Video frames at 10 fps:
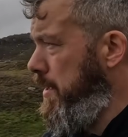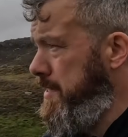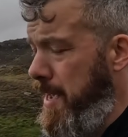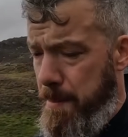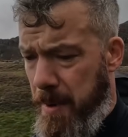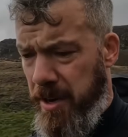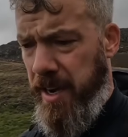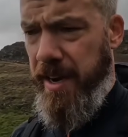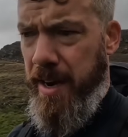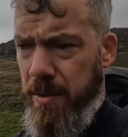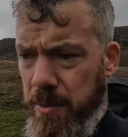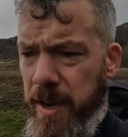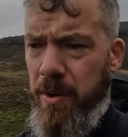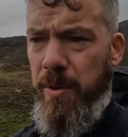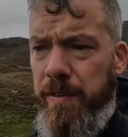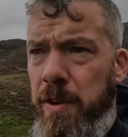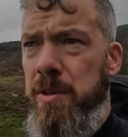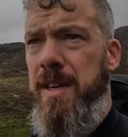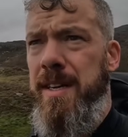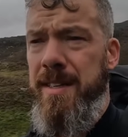it's getting muggier now as well. It
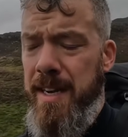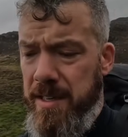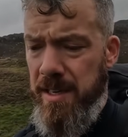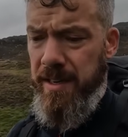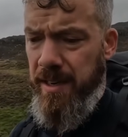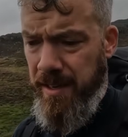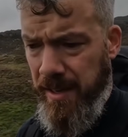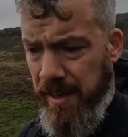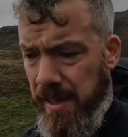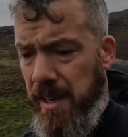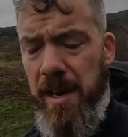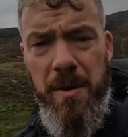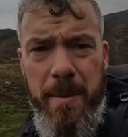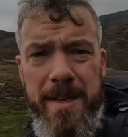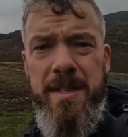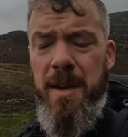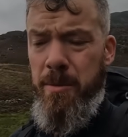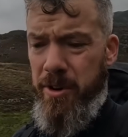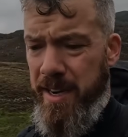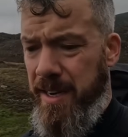feels like it's actually a little bit
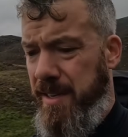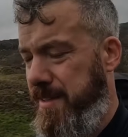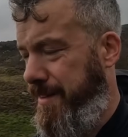summery.